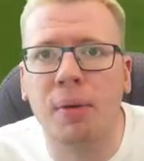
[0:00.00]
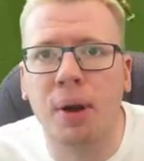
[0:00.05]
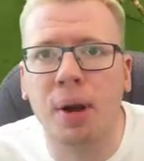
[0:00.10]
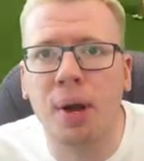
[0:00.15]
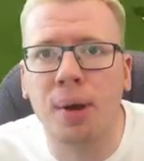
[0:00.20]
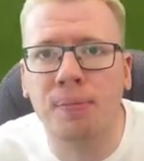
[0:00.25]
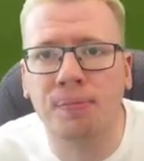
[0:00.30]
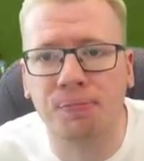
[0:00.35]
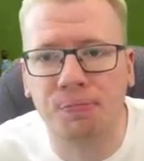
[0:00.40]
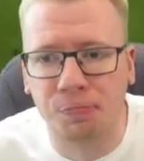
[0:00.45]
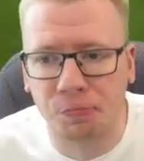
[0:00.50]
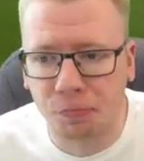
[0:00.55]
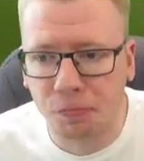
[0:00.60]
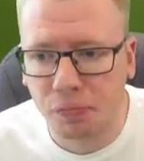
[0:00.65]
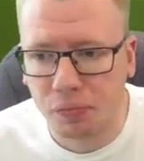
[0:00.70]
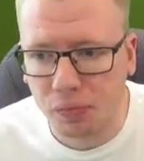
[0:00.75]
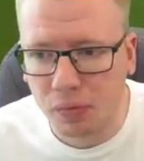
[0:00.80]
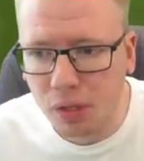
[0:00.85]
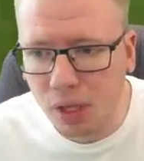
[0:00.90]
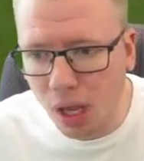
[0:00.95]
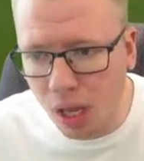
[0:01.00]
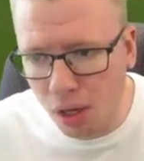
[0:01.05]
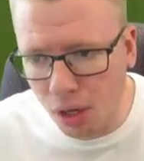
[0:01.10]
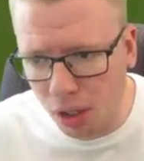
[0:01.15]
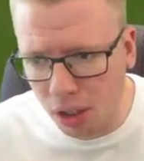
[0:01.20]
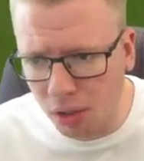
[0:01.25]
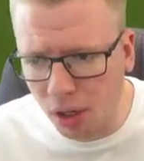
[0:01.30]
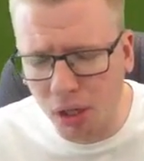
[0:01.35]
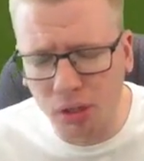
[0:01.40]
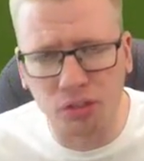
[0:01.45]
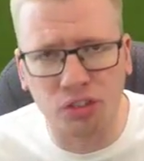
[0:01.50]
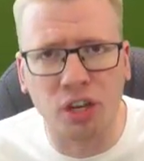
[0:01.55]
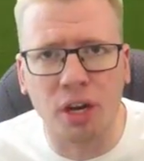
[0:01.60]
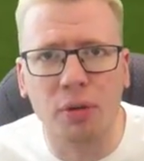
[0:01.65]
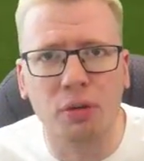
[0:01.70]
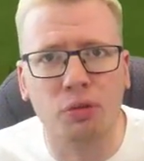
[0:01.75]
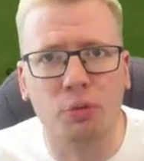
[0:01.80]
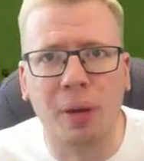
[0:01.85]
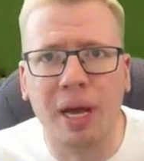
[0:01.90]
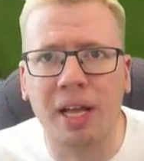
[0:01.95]
I'd like to know
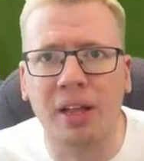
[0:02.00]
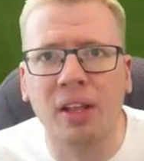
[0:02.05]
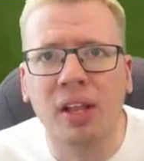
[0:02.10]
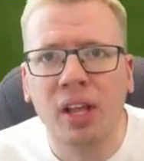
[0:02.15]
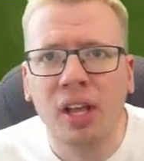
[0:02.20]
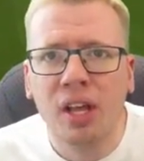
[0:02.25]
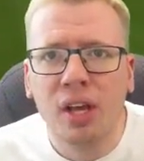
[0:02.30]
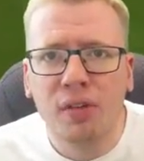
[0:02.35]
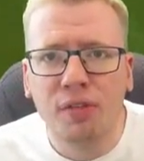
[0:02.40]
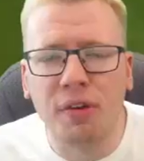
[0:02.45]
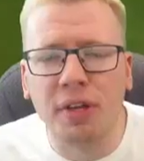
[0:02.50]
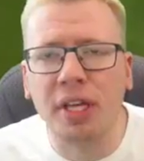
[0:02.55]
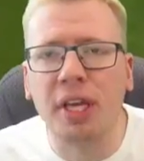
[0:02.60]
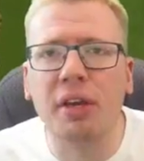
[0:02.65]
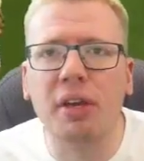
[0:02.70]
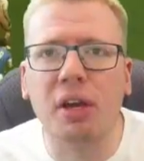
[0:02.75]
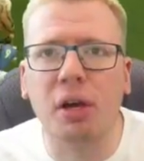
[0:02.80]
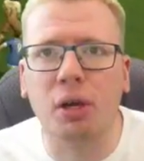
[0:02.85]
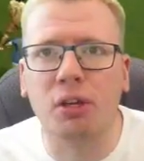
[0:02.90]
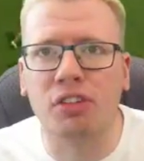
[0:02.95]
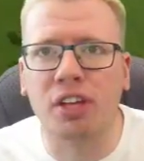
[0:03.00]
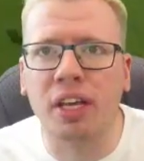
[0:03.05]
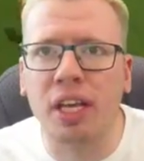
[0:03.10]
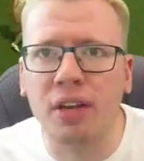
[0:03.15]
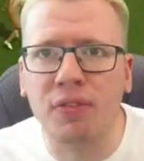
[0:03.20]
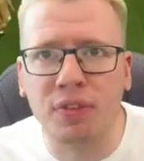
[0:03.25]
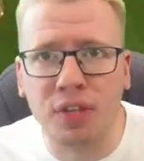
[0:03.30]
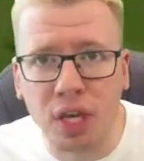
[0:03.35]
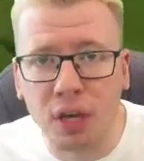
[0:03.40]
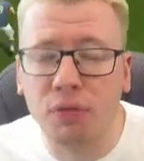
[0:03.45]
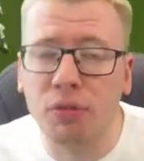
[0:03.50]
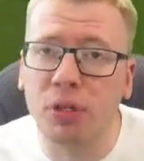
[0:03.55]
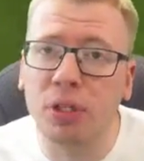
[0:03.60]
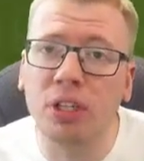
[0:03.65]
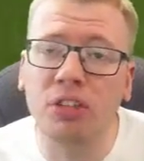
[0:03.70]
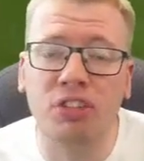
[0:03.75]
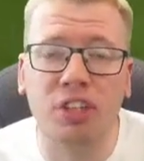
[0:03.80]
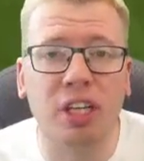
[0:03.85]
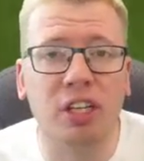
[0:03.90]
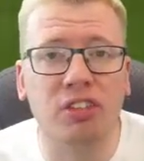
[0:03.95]
as well from you guys if you've done the
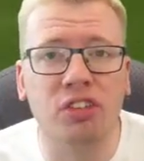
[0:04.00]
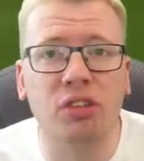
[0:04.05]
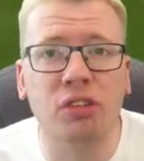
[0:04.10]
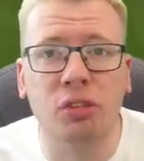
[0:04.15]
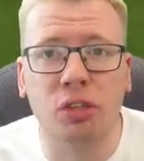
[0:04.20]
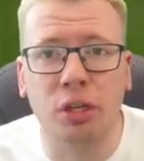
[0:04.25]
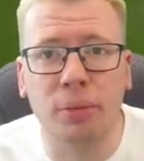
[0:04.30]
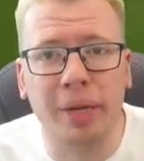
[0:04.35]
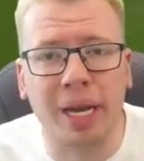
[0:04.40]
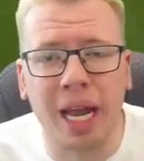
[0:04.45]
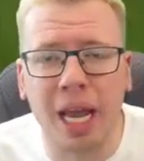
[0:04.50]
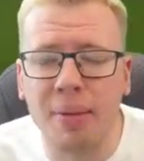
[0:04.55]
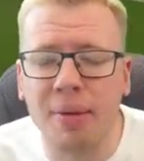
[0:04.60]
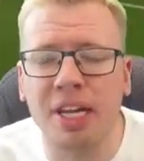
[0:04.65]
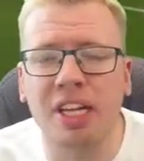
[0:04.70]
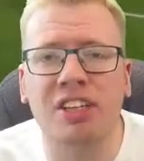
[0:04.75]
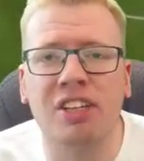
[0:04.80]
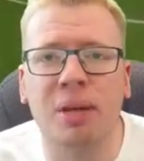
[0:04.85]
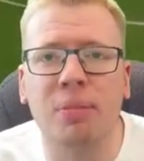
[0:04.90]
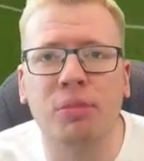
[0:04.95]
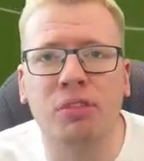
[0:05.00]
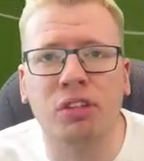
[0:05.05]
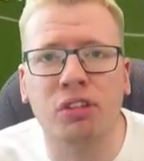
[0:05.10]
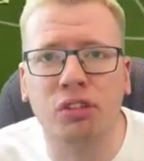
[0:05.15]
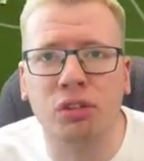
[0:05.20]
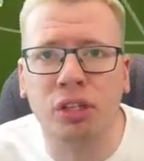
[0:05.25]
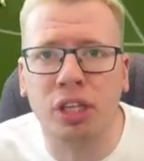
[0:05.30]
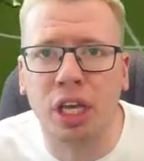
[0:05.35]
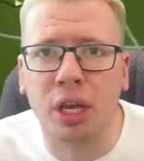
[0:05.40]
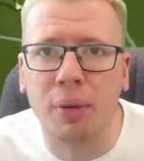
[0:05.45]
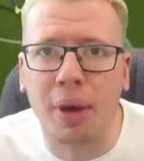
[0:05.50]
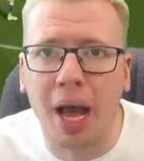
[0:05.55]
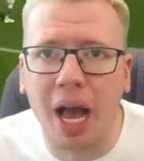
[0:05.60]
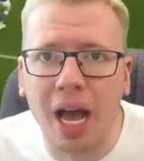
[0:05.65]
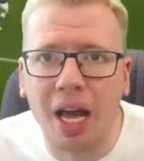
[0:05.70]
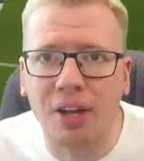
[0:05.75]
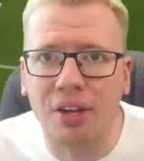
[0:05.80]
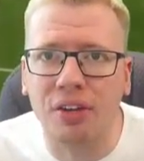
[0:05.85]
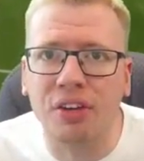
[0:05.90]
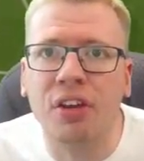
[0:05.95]
Sigurdsson tournament, how many attempts it took you,
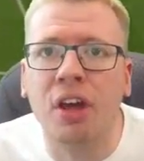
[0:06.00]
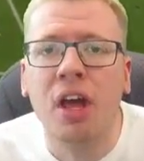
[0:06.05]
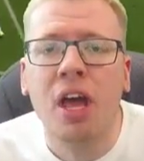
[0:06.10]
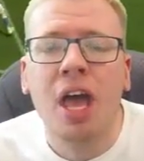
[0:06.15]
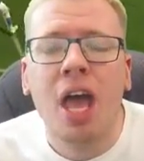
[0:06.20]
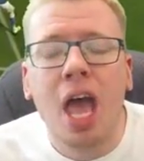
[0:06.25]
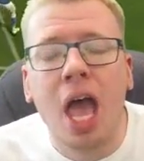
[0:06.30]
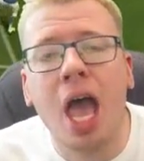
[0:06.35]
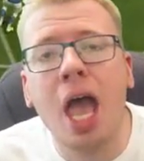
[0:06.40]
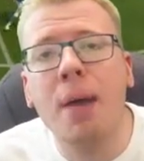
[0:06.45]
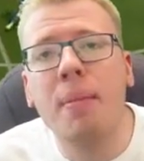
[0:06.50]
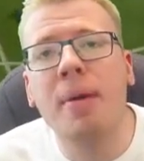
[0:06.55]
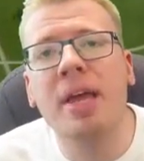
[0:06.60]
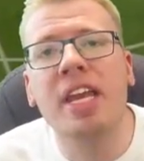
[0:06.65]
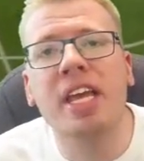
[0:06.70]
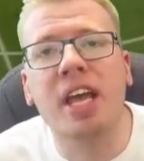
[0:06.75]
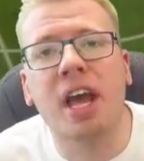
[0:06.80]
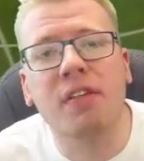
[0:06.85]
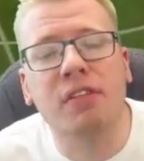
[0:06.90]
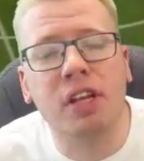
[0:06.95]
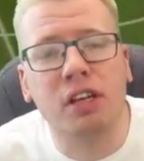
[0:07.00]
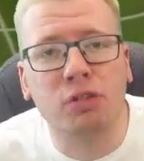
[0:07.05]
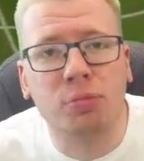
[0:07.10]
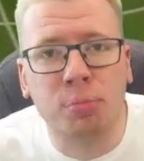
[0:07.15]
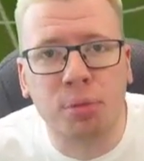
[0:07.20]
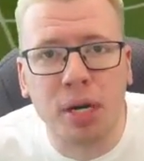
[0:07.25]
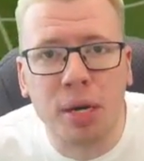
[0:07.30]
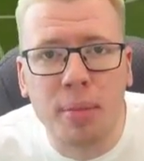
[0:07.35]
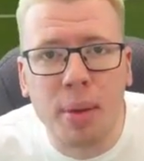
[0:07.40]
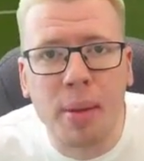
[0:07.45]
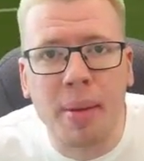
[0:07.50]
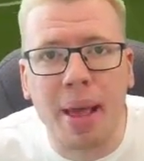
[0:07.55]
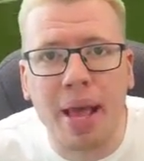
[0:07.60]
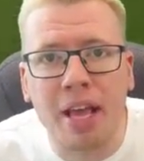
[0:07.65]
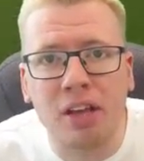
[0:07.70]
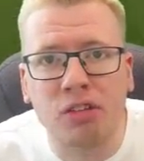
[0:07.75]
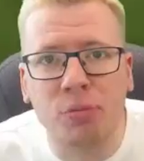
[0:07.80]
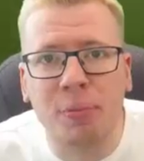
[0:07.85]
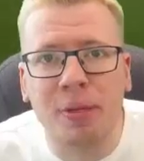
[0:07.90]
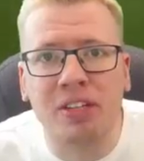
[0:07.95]
and how many of those premium
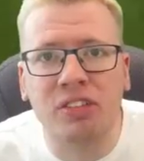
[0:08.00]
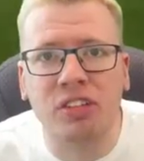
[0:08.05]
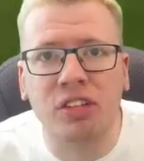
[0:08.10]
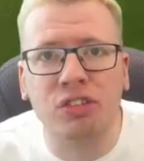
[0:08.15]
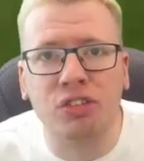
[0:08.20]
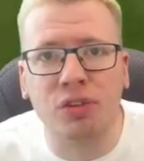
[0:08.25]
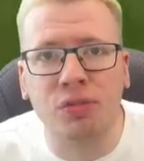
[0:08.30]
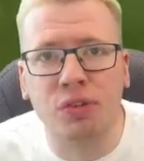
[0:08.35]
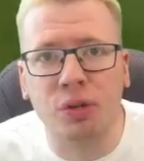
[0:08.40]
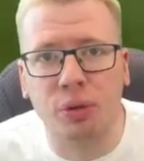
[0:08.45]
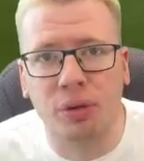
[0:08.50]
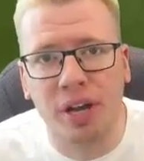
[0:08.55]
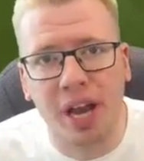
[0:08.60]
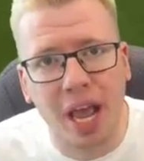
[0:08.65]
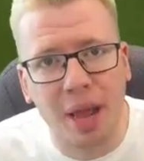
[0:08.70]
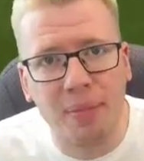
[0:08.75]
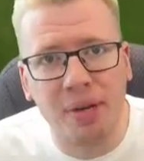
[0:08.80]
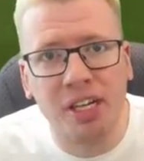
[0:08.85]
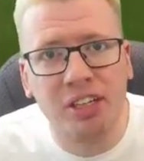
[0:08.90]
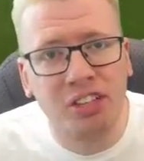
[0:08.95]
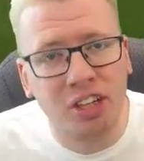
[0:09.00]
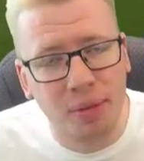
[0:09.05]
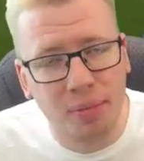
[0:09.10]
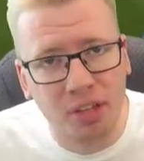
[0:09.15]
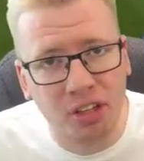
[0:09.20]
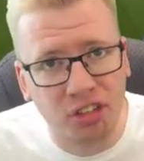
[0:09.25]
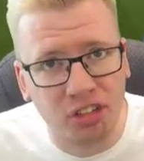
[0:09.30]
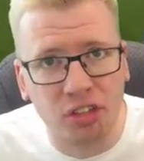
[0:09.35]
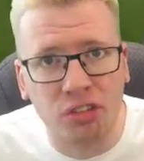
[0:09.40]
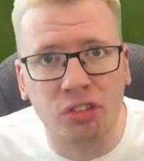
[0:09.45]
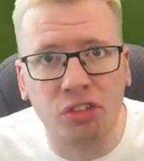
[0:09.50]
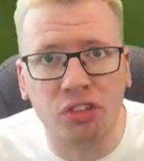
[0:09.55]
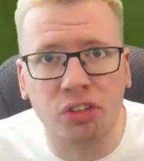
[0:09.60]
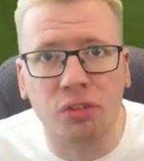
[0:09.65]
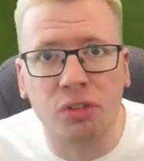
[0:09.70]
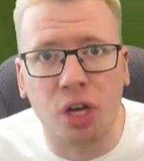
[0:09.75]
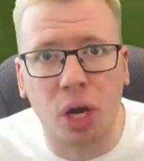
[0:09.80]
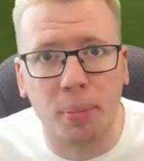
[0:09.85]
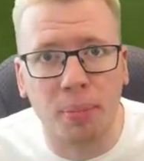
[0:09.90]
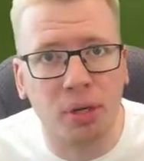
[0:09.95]
SBCs you've done, and how many team of the seasons
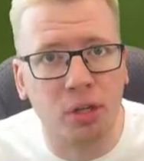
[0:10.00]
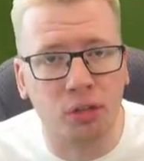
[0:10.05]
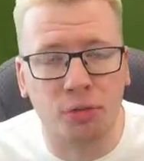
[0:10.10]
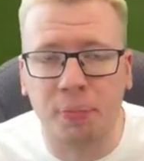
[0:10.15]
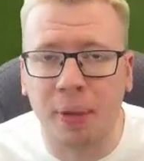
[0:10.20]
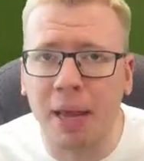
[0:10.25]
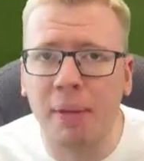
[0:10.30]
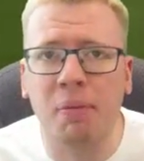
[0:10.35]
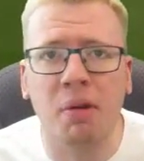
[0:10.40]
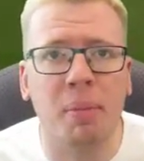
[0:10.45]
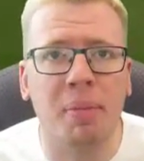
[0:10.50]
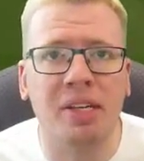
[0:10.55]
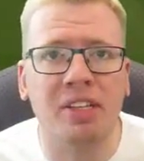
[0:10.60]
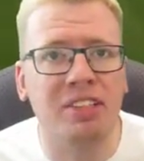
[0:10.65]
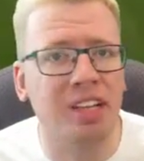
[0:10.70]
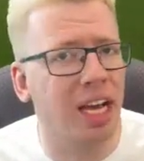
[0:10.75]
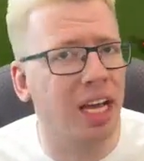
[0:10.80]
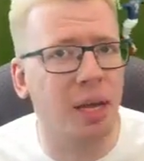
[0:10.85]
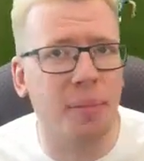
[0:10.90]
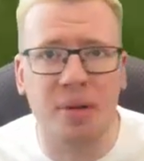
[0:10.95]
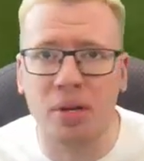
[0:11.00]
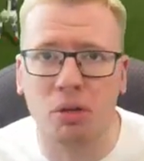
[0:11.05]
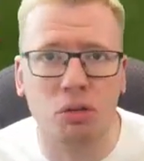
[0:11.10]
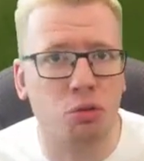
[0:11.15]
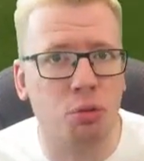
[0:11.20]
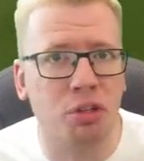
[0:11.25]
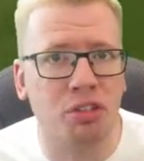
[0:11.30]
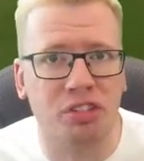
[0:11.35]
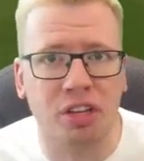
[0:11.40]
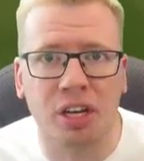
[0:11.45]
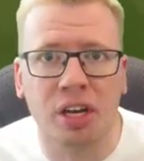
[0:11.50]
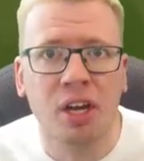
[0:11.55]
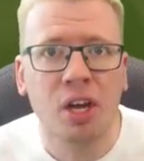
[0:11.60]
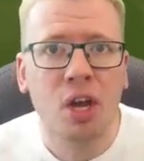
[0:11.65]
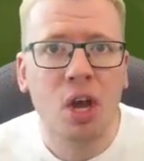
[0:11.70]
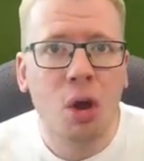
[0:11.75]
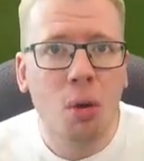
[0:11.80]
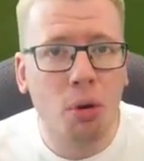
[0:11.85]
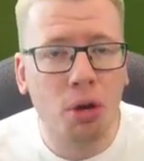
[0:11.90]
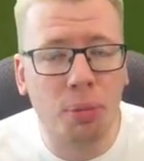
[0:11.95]
you've got, because people have been tagging me on Twitter
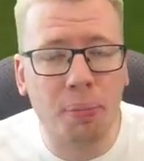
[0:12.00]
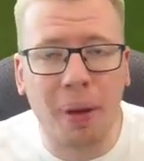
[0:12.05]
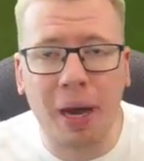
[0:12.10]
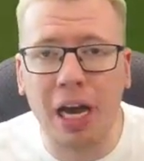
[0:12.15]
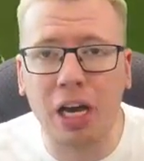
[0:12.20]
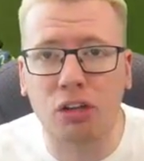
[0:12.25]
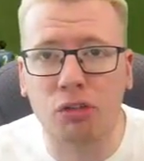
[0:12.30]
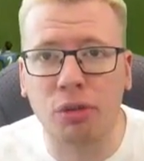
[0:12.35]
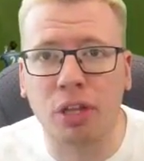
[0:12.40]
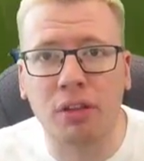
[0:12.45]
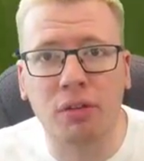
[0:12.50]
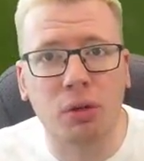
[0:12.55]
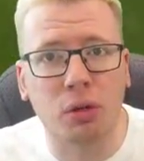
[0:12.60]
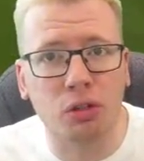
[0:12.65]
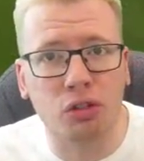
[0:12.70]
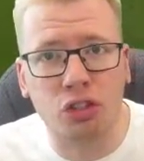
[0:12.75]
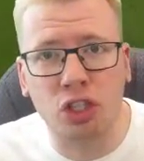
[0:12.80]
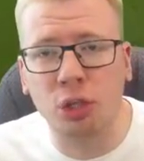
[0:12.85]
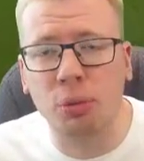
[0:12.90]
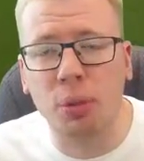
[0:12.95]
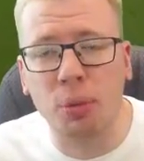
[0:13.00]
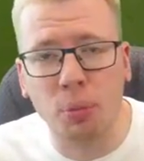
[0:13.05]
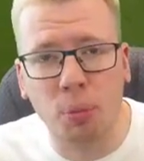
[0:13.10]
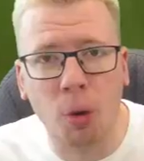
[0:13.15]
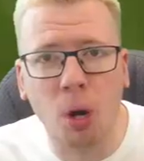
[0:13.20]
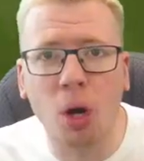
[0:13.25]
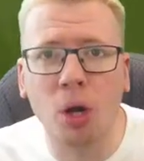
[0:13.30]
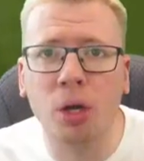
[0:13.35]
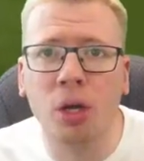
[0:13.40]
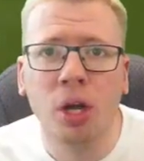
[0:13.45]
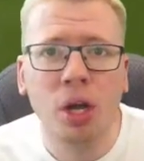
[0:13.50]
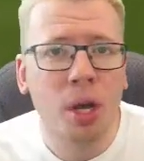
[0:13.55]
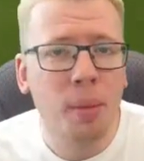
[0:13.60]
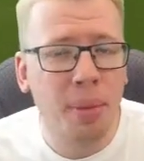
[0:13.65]
with packs where they've got 2 in 1.